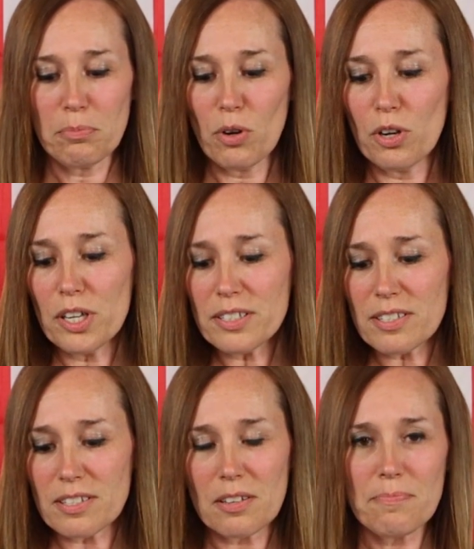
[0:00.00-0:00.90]

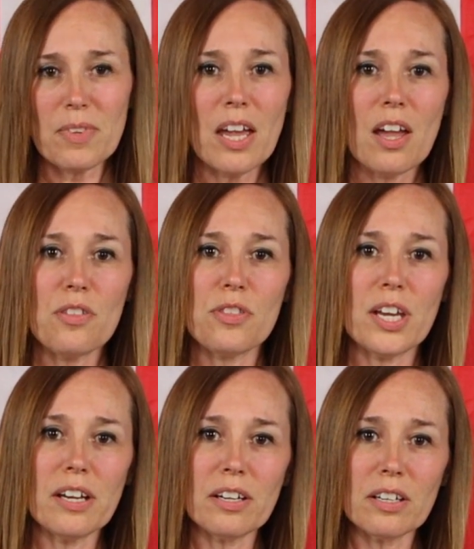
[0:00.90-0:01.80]
puts
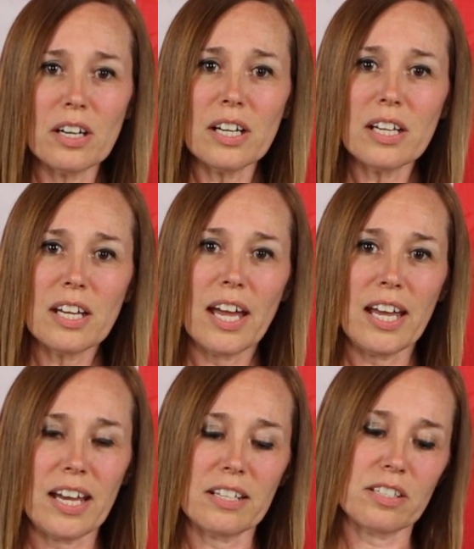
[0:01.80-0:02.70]
their
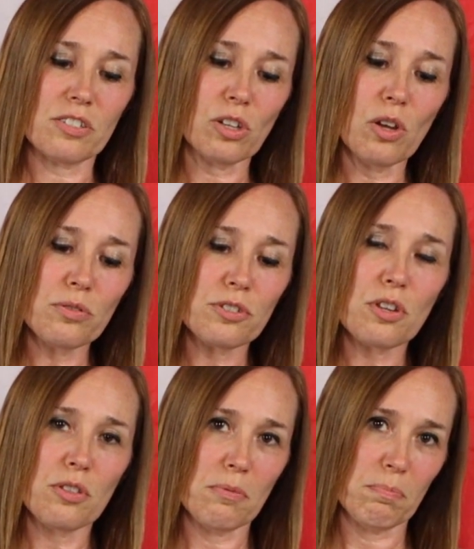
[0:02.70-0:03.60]
hand as close
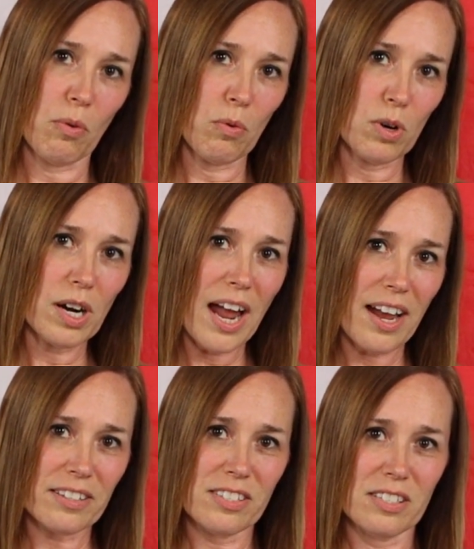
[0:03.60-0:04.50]
to the bore
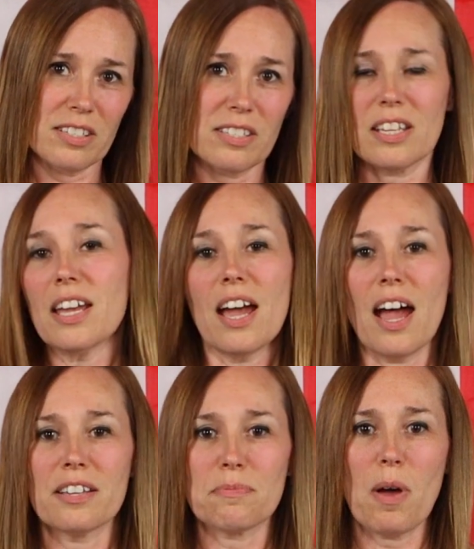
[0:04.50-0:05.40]
axis
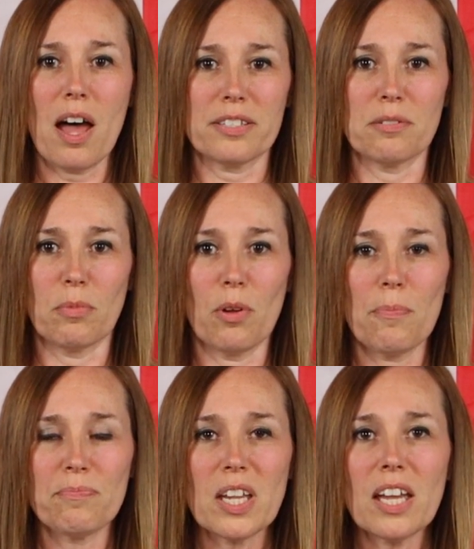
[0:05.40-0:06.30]
as
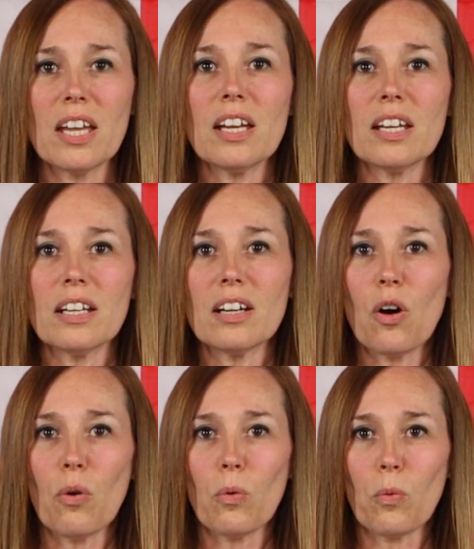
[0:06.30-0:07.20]
possible.
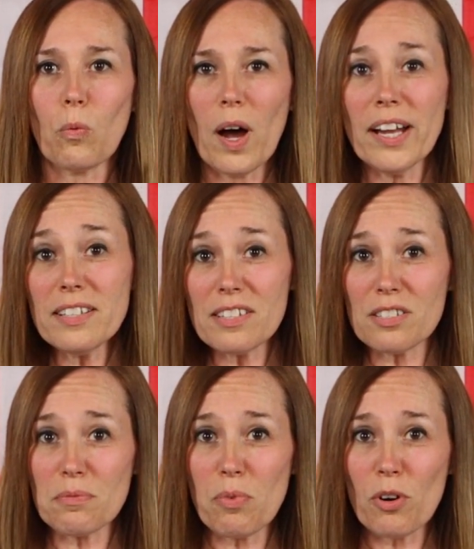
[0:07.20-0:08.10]
Why is
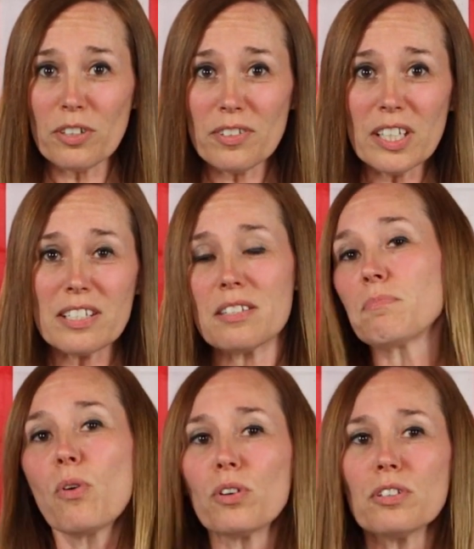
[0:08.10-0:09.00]
this important? It's
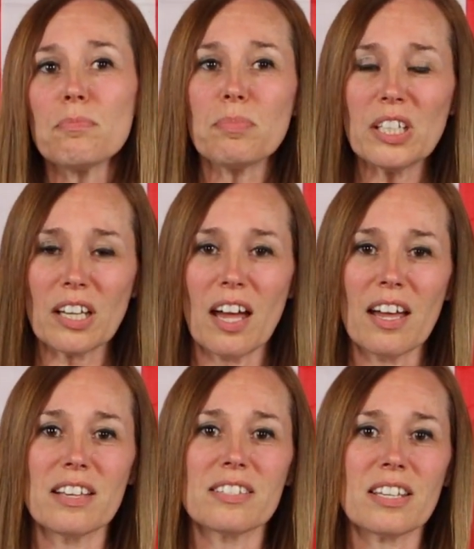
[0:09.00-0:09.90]
important
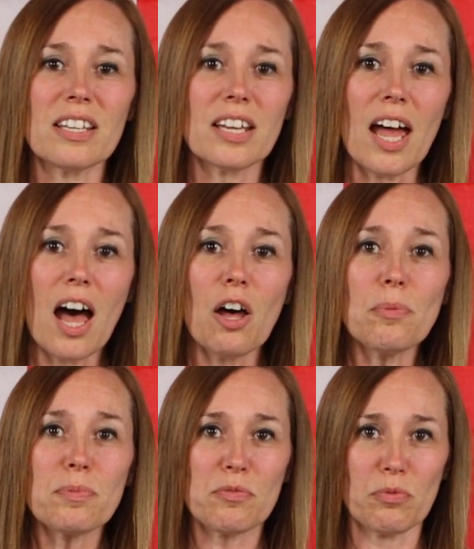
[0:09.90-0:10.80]
because it
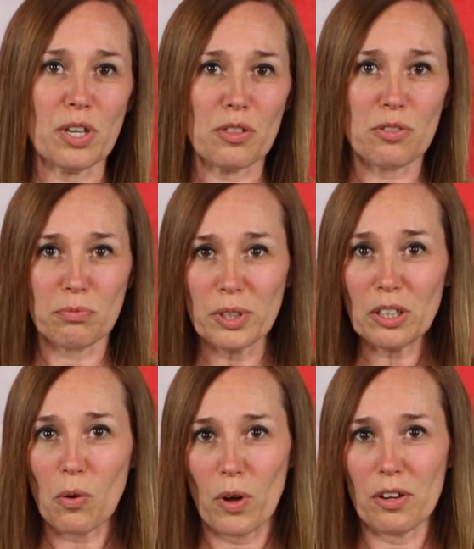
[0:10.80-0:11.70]
helps with the
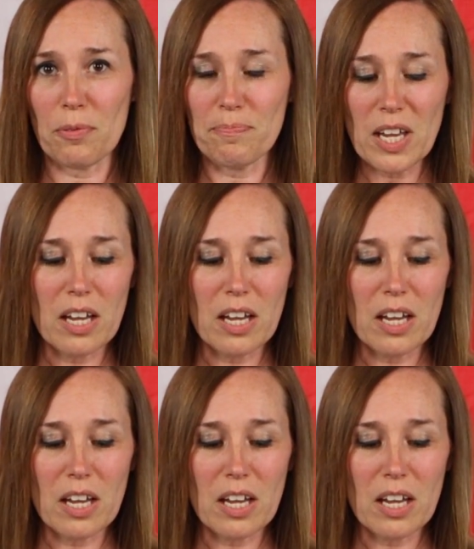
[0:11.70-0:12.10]
recoil.